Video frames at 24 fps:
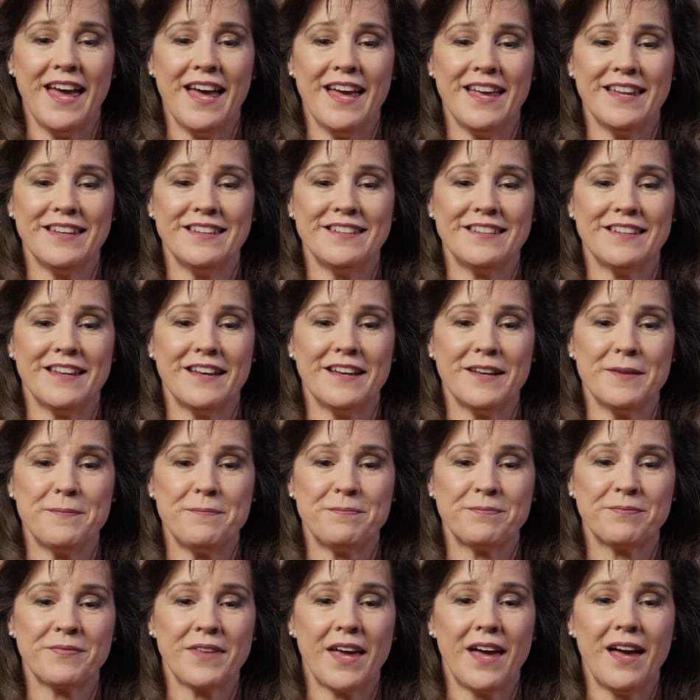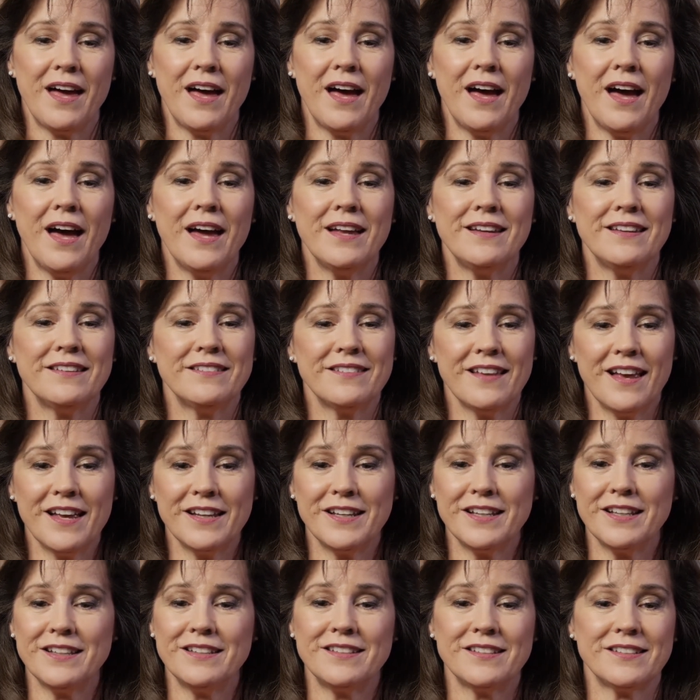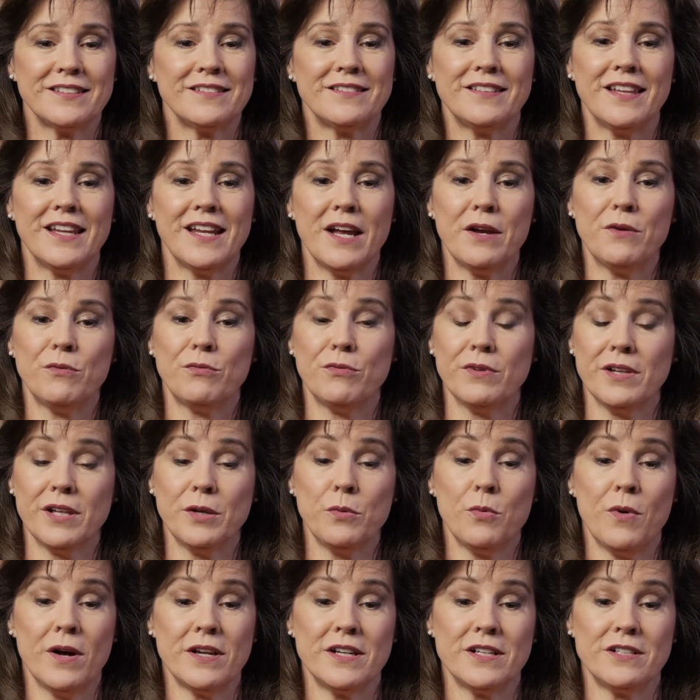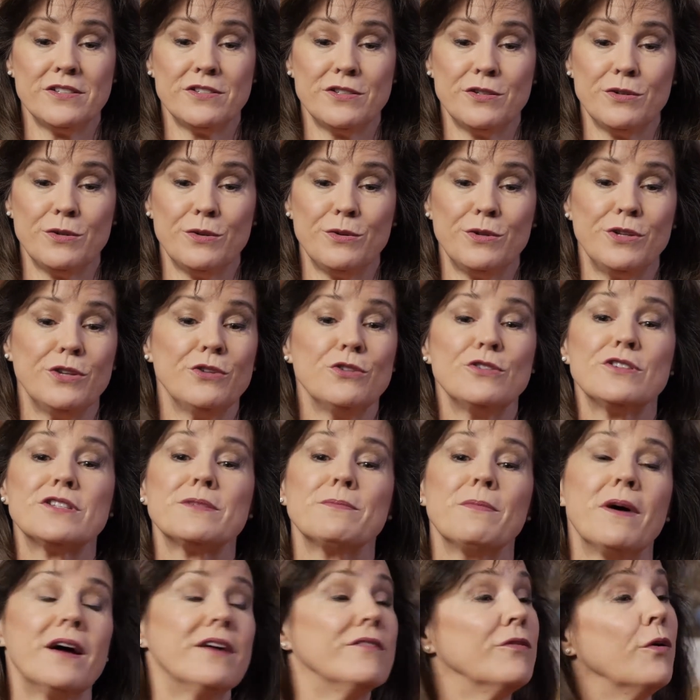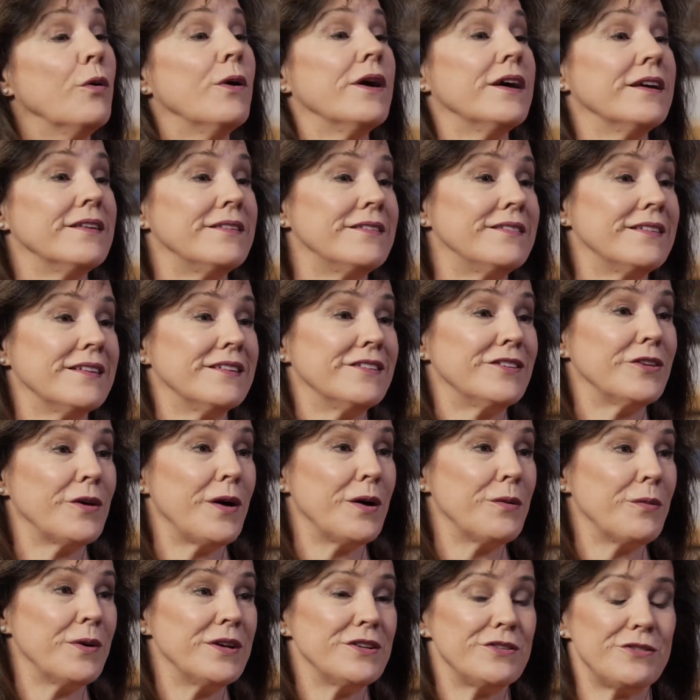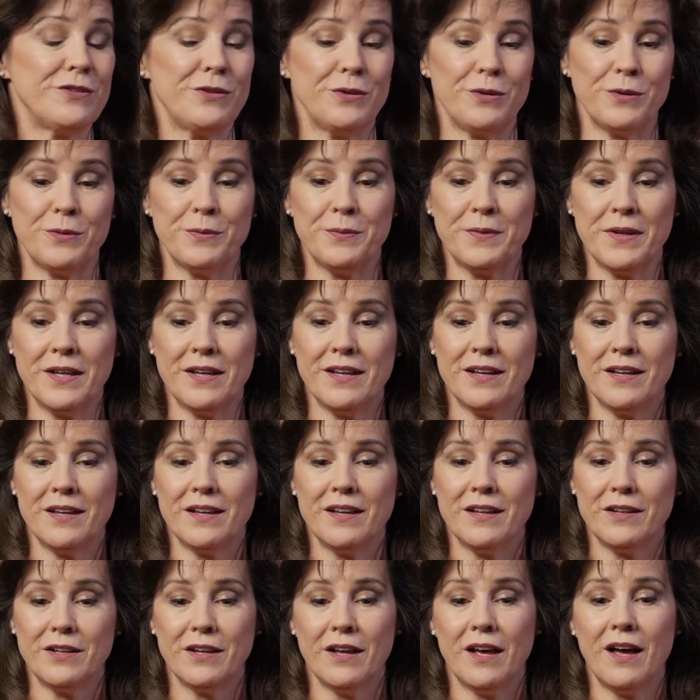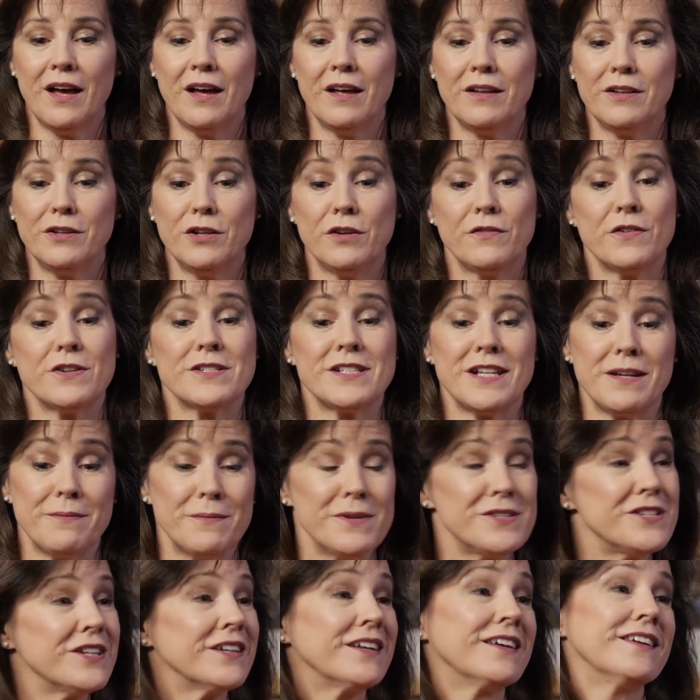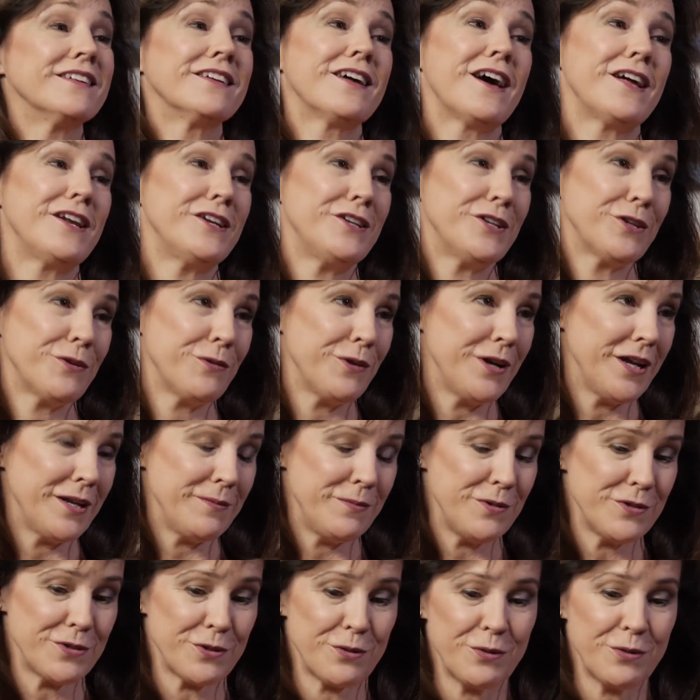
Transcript: And I decided that I really wanted to use my voice, and so I went to University of Michigan, got a degree in